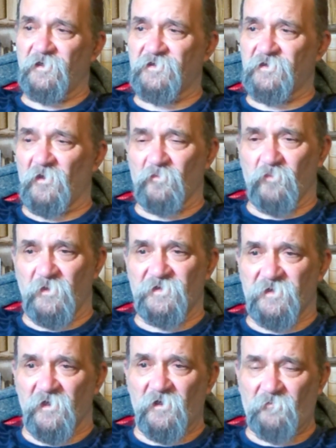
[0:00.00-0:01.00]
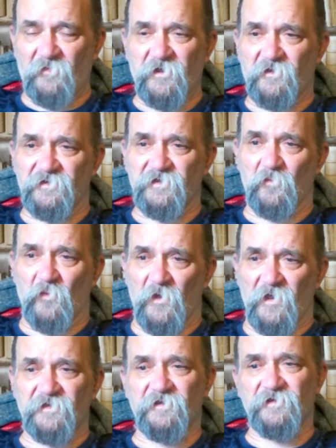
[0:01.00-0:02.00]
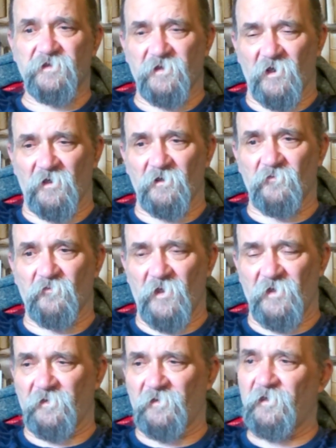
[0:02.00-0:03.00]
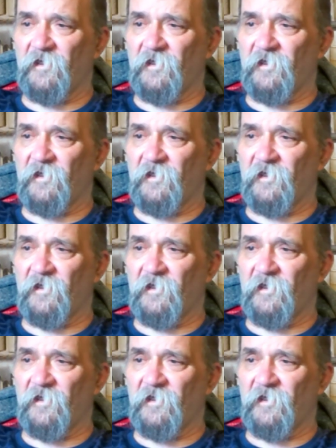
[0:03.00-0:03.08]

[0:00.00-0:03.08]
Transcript: He's called Will Scarlet because he wears scarlet red.